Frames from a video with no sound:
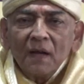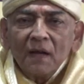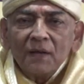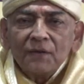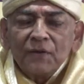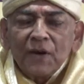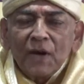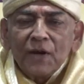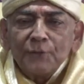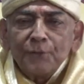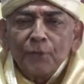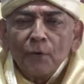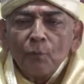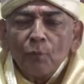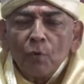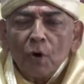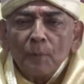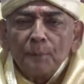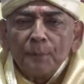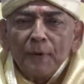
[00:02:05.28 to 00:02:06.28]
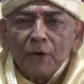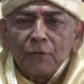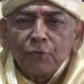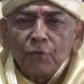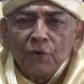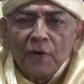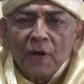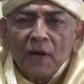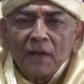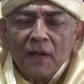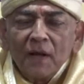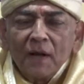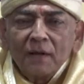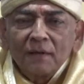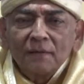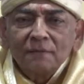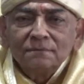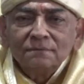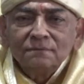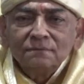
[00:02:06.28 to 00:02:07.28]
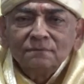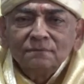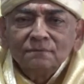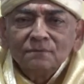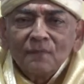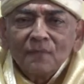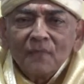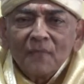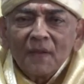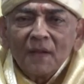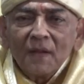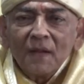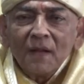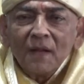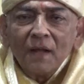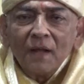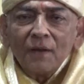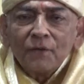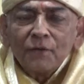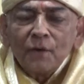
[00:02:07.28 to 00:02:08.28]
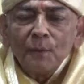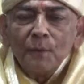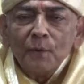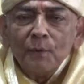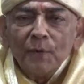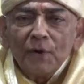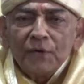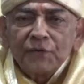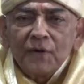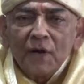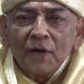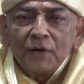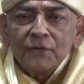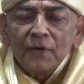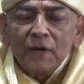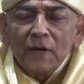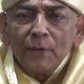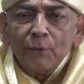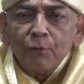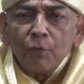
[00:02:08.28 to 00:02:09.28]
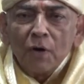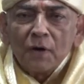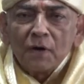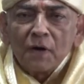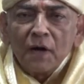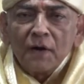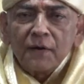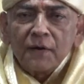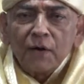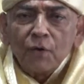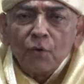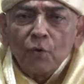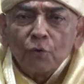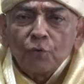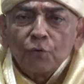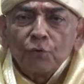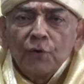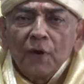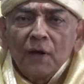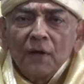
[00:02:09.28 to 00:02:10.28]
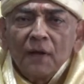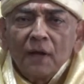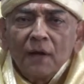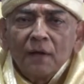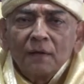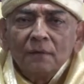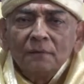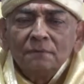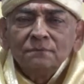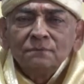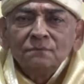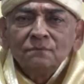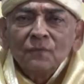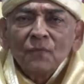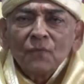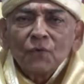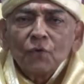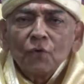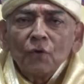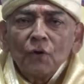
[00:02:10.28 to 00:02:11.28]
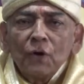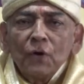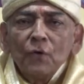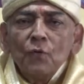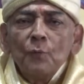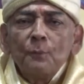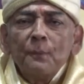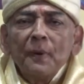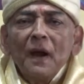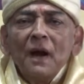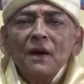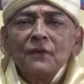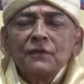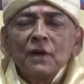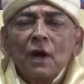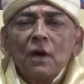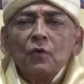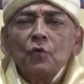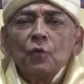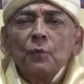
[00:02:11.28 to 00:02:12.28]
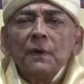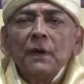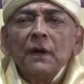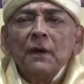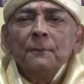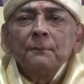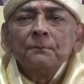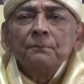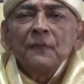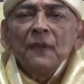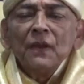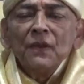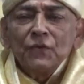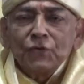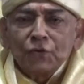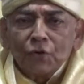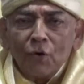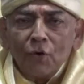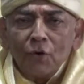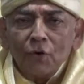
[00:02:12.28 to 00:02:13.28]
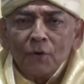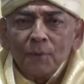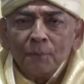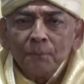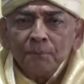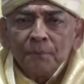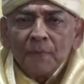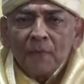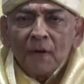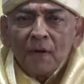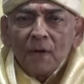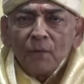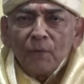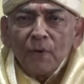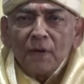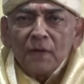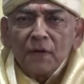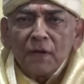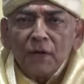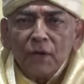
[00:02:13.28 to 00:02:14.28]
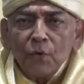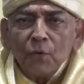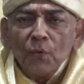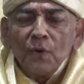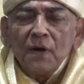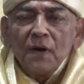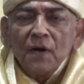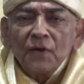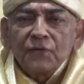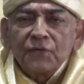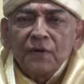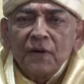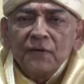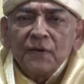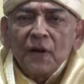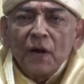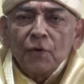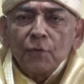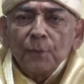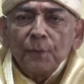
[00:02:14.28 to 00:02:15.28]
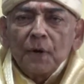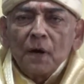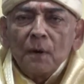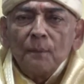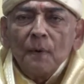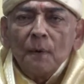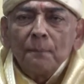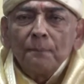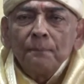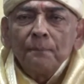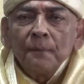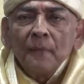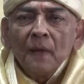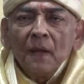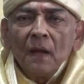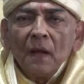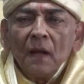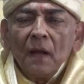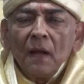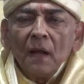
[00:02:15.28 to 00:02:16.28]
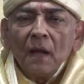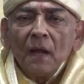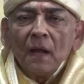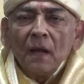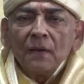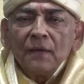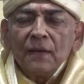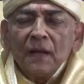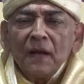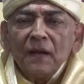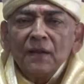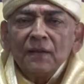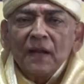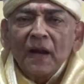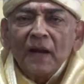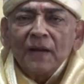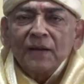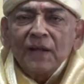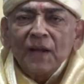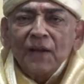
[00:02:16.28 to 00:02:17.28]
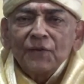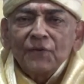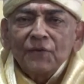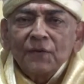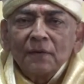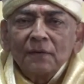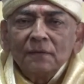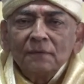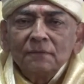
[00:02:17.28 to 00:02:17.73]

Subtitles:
change from one place to the other, some investors leave one country, go to the other, so new plants are to be installed. When the new industries are to come up, then in that case,